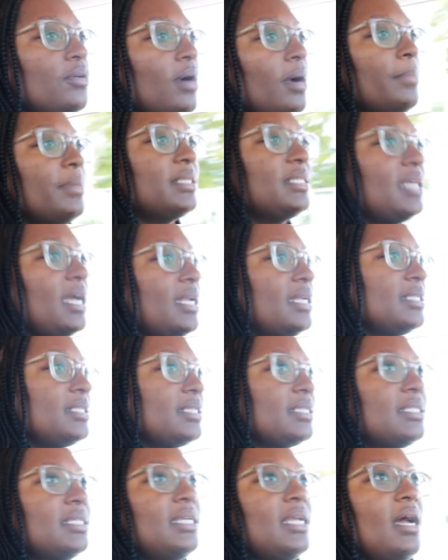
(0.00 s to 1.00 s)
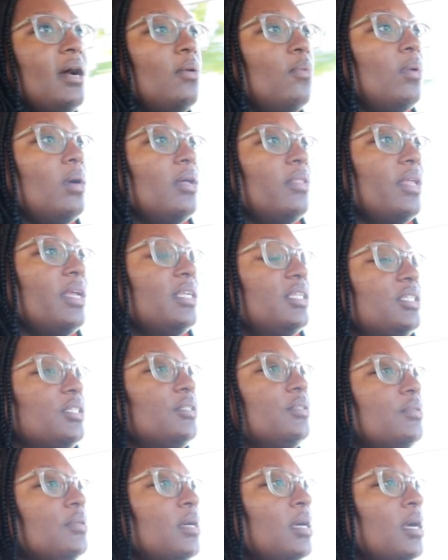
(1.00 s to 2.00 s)
I'm excited to see how well they
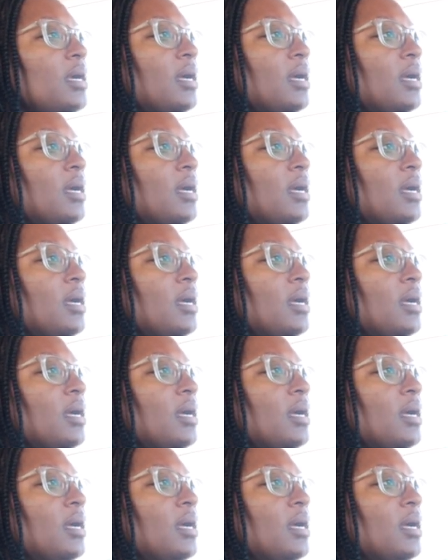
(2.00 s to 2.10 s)
do.